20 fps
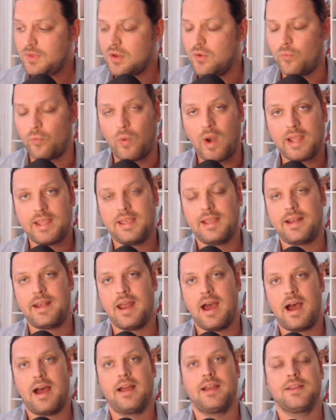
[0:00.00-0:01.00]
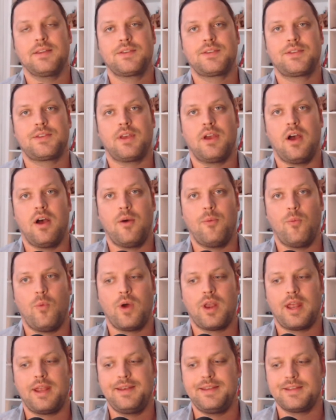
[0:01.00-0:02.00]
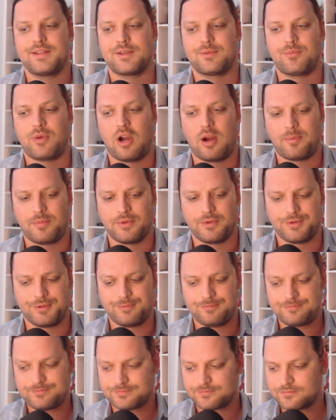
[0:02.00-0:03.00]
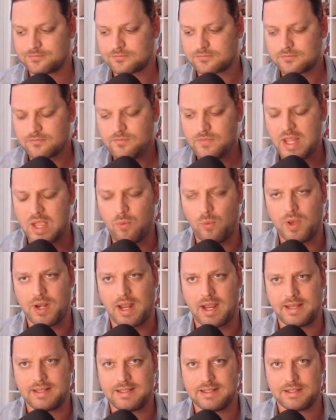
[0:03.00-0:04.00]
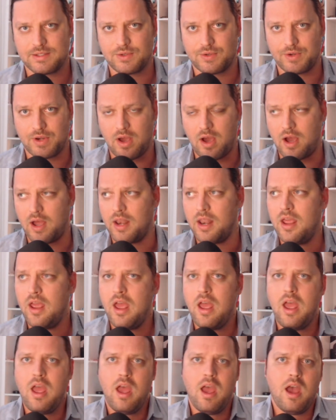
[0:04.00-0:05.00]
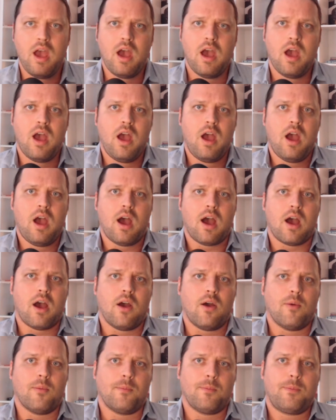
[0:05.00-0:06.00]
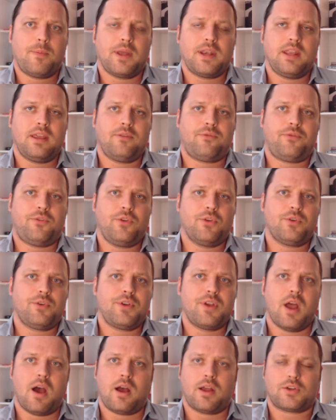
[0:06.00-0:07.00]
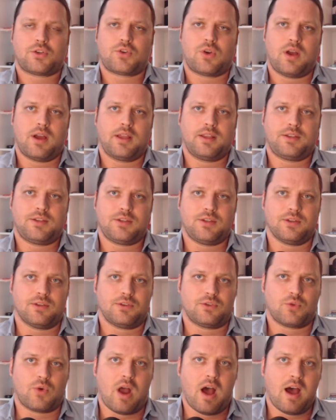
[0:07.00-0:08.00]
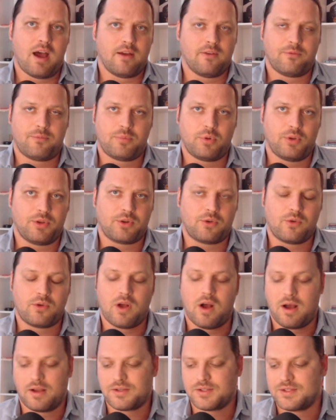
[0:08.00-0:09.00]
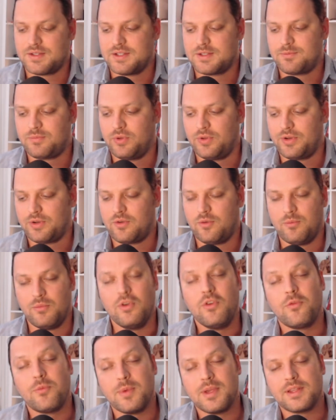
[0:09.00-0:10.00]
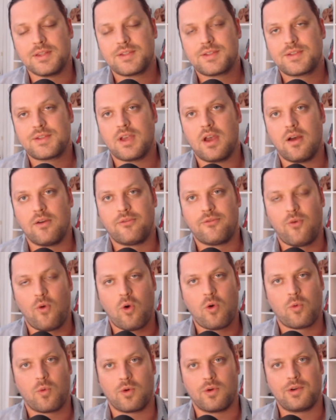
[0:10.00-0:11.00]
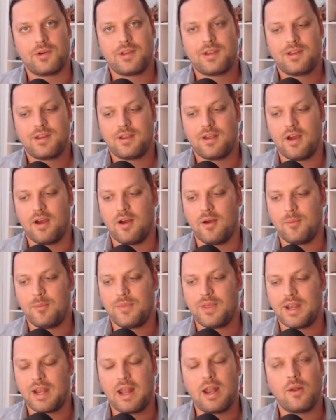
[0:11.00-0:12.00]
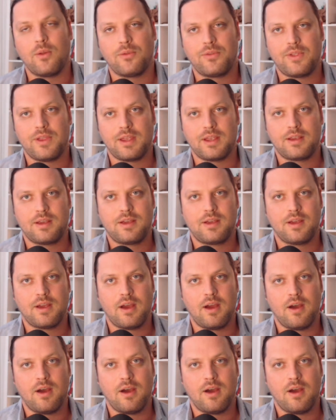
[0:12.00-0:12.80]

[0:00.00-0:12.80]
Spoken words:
recognize what ideas are popular and what ideas are not. But if you're not trying to drive political consciousness, political movements forward, then I don't think